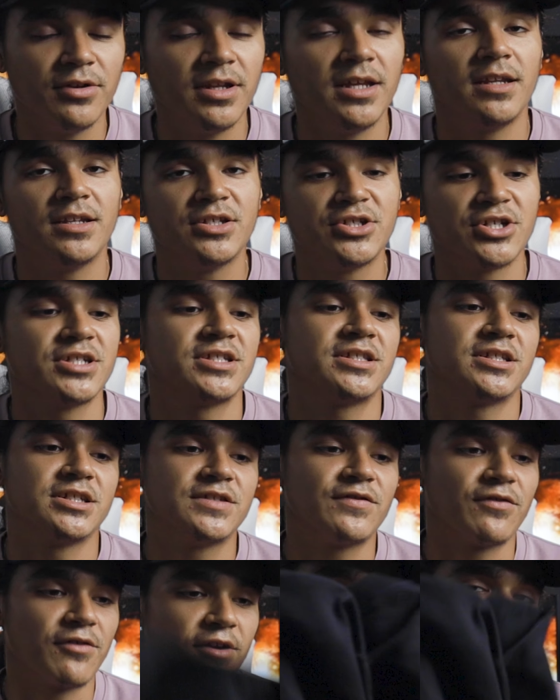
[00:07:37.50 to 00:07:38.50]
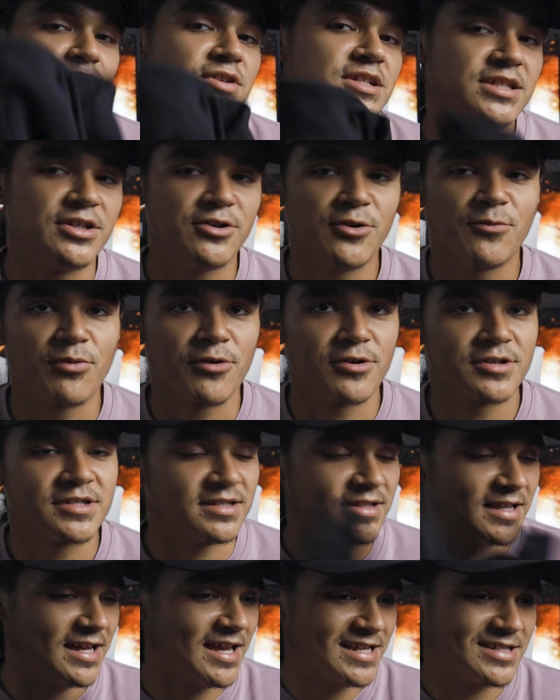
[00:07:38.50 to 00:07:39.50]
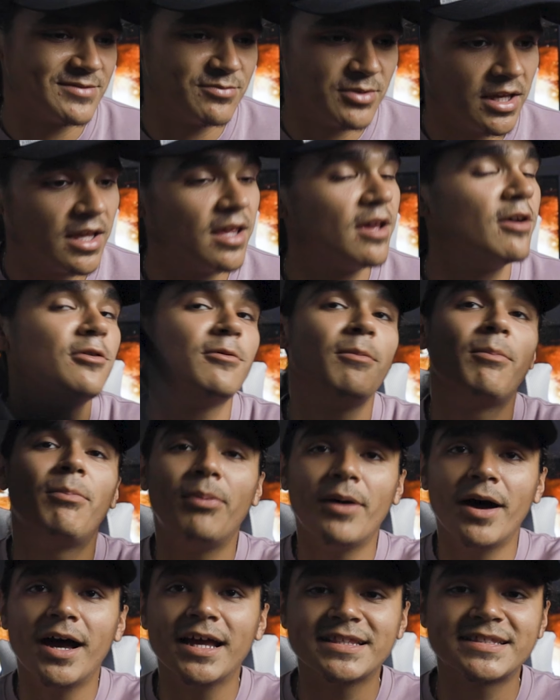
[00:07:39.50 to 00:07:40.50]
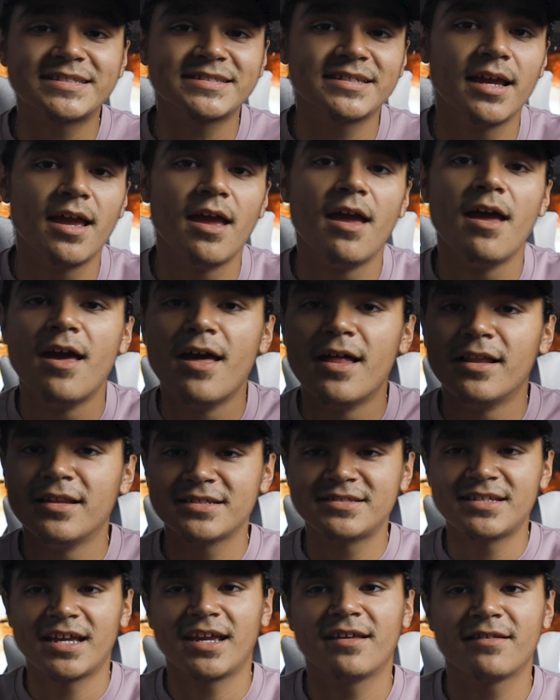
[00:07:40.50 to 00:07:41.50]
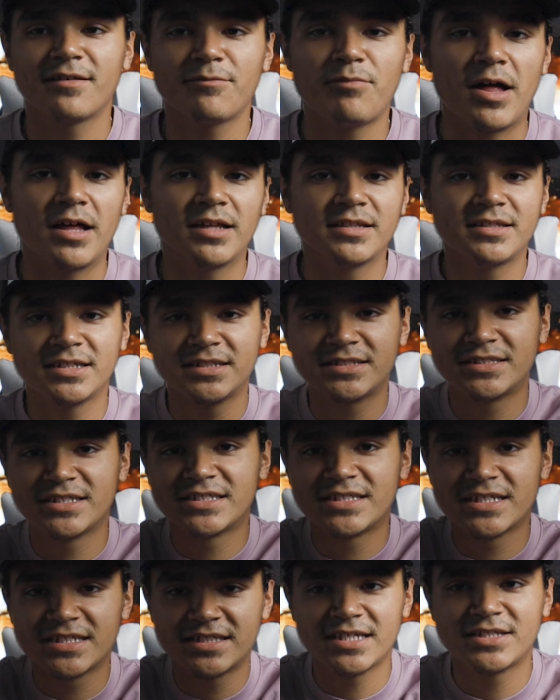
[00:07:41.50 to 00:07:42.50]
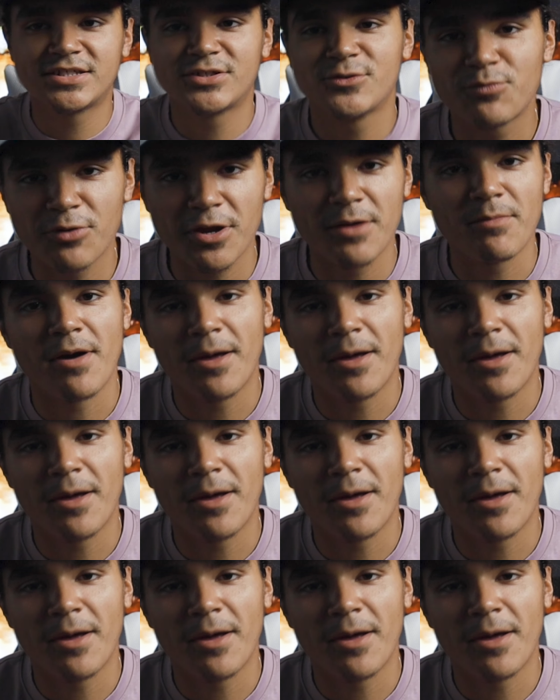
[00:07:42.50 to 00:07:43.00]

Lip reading: need justice for every single person that has been killed. But let's not get into politics. This is a Supreme